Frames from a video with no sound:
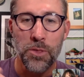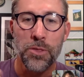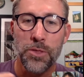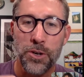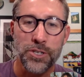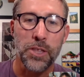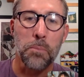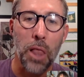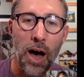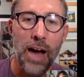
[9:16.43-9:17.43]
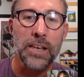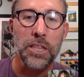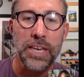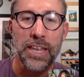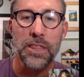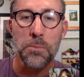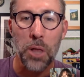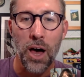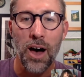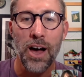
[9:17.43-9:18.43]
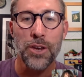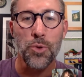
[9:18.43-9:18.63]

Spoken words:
there's the blind leading the blind,